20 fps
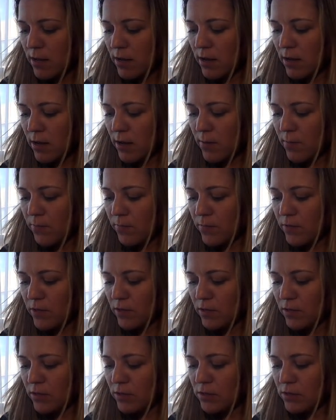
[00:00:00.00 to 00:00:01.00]
um,
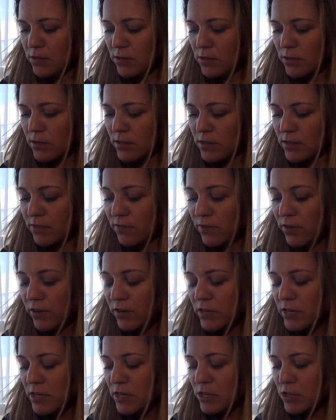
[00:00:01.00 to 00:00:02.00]
it's, it's a
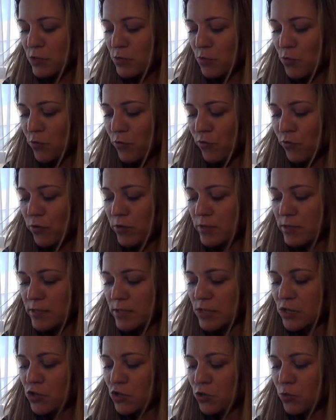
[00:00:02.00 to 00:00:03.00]
very smooth
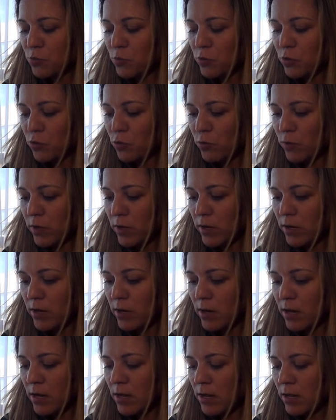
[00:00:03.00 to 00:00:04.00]
transition
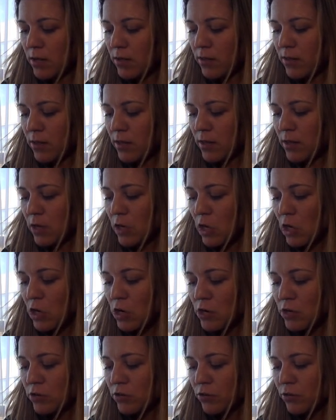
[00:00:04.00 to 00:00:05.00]
between the
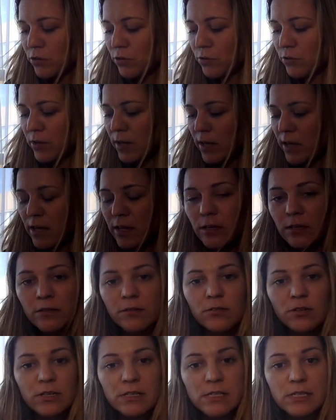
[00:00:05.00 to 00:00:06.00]
current through the
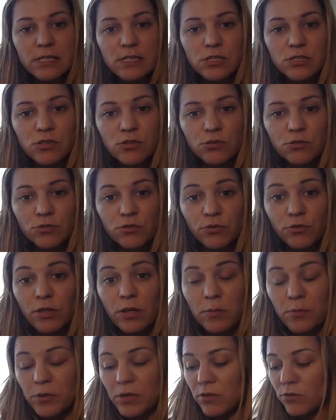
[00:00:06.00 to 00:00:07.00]
N transistor, through
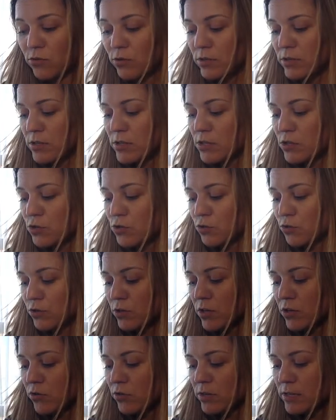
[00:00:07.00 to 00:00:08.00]
the NPN transistor
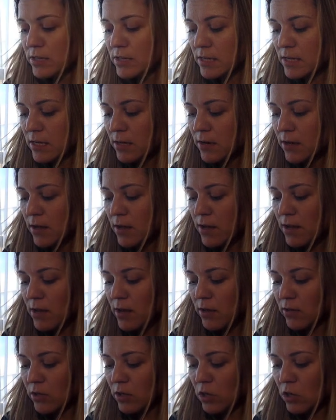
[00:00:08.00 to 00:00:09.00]
decreasing,
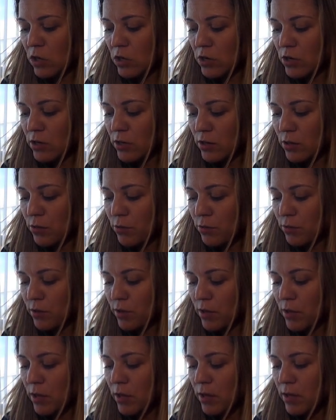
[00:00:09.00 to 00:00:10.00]
and the current through
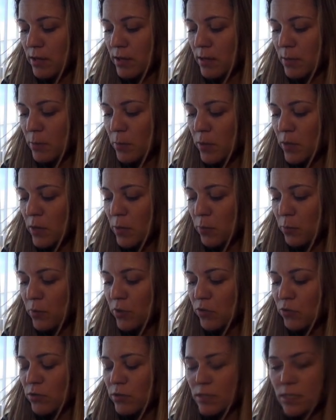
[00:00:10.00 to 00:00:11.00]
the
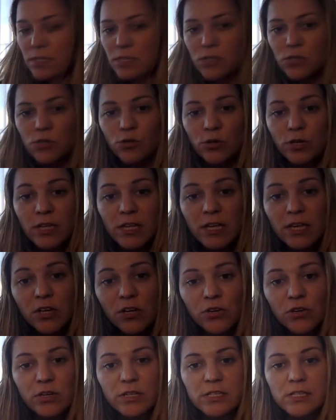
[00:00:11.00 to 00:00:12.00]
PNP transistor
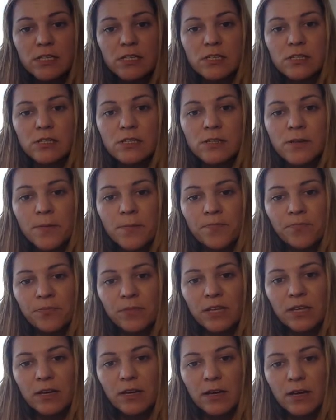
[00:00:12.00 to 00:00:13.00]
increases
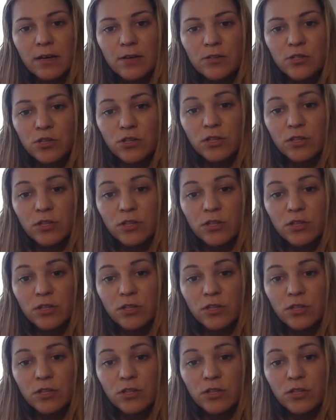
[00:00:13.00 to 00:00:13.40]
uh, so